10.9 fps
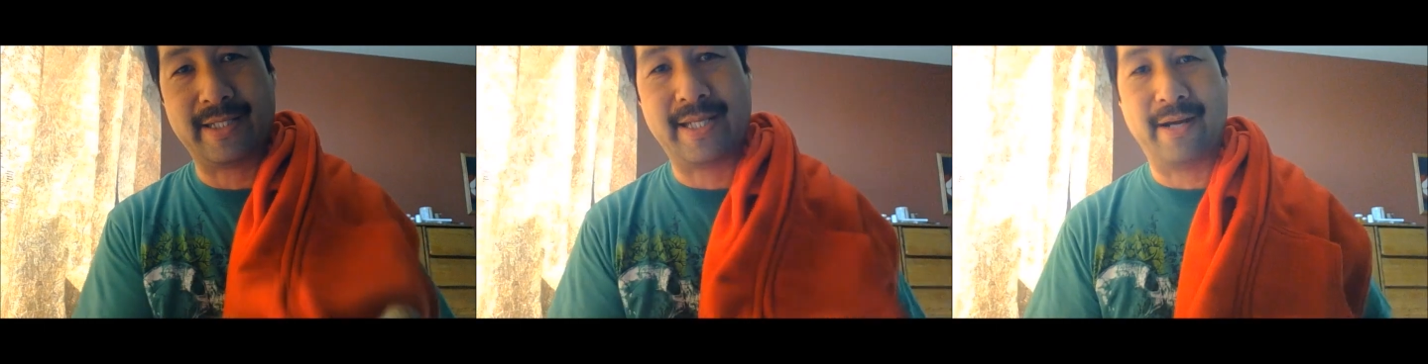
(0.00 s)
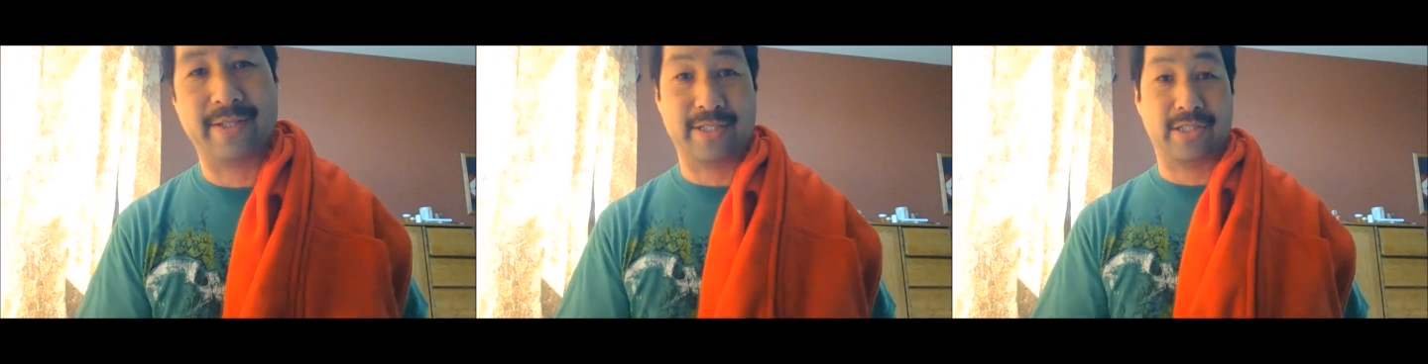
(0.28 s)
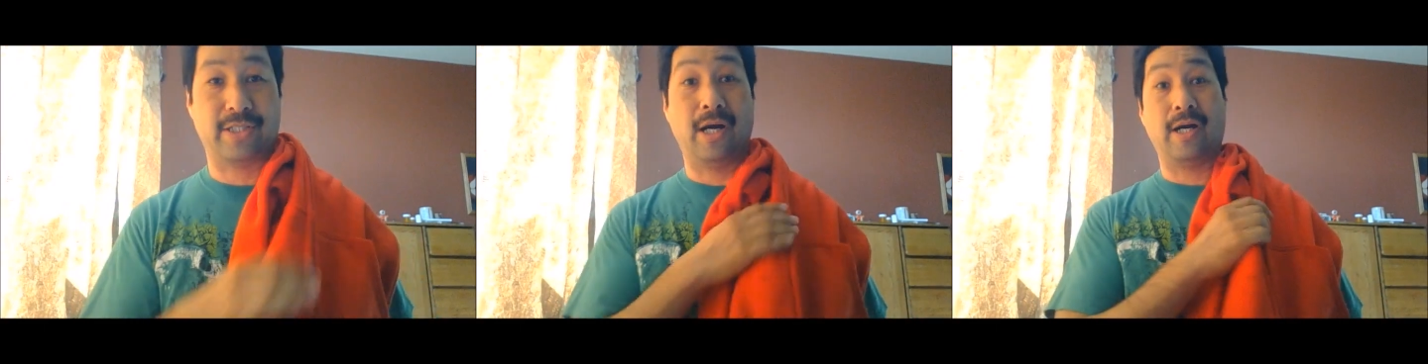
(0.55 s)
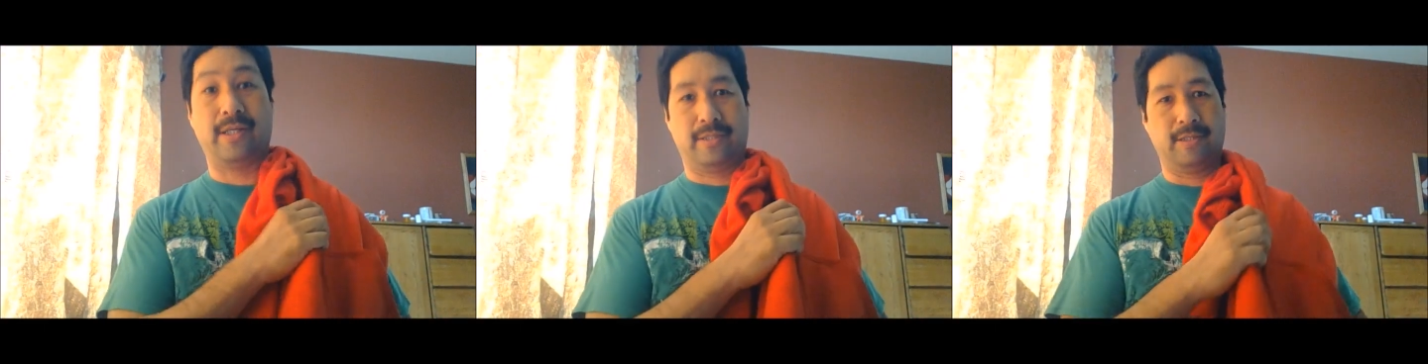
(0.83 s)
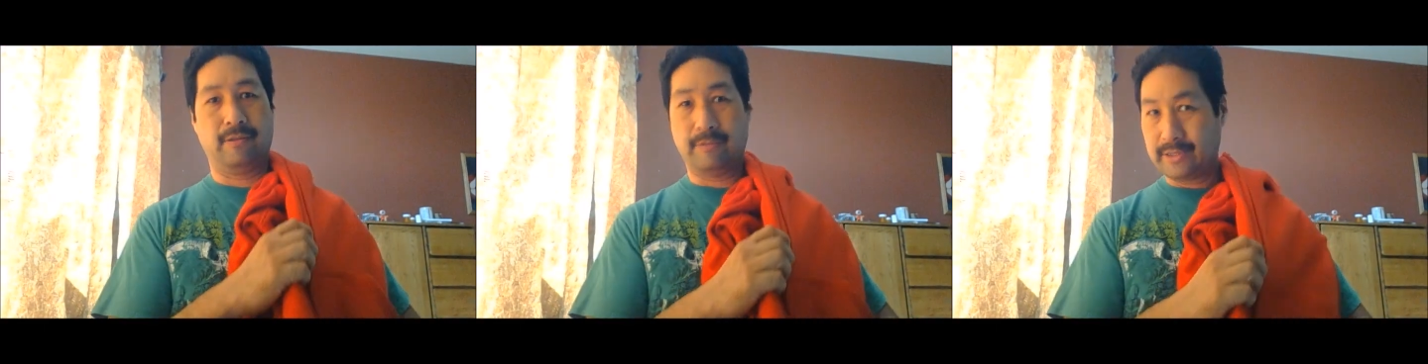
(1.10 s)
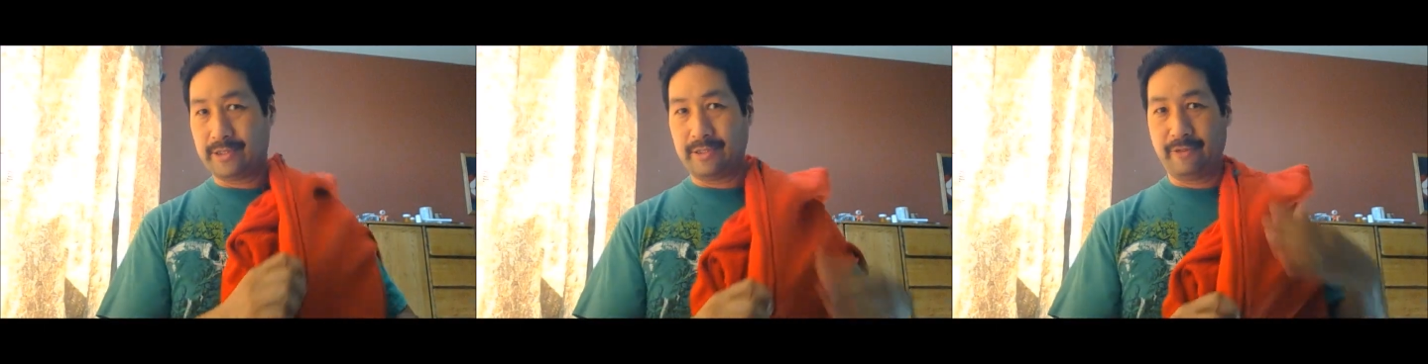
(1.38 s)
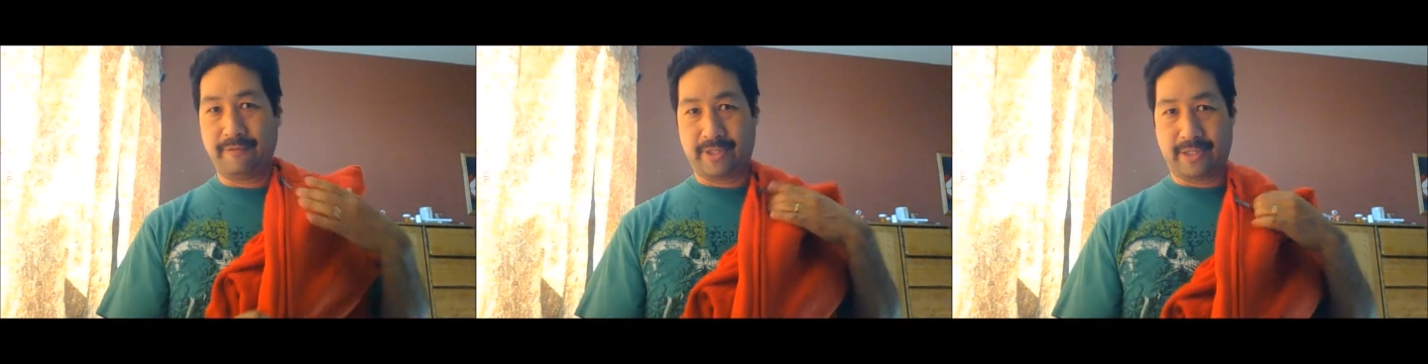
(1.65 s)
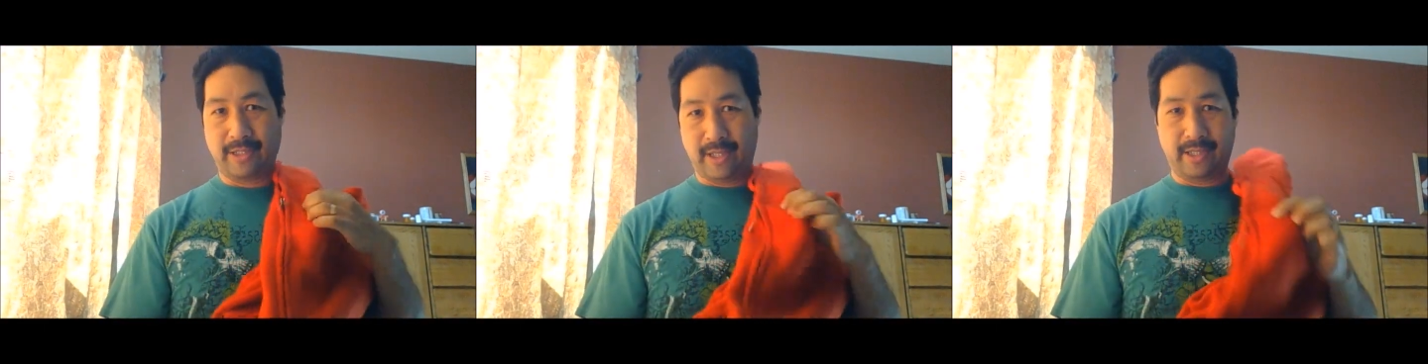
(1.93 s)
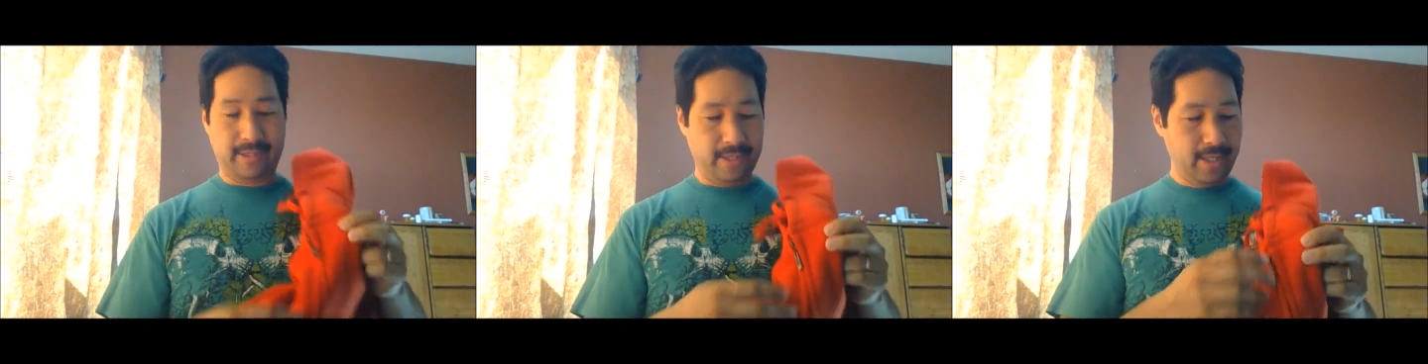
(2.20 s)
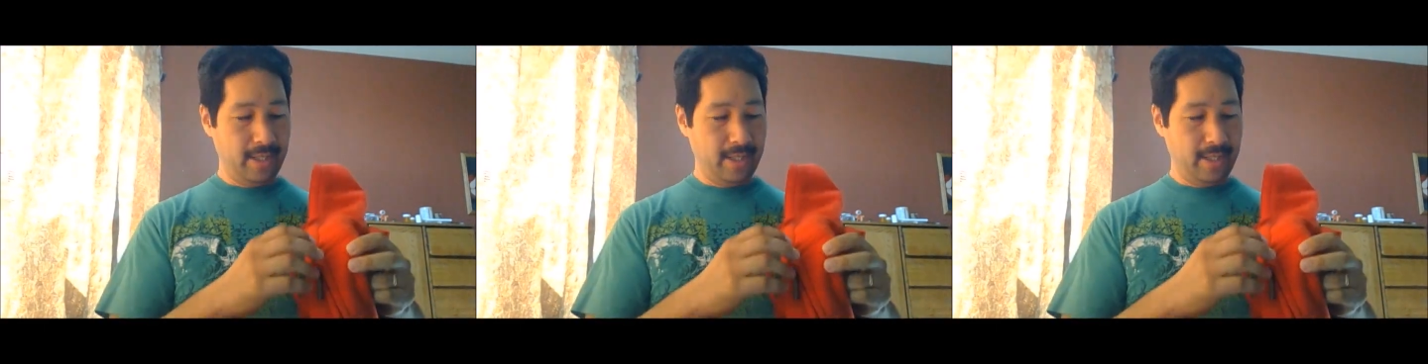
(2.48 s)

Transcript: down is gone. So what to do if it's gone?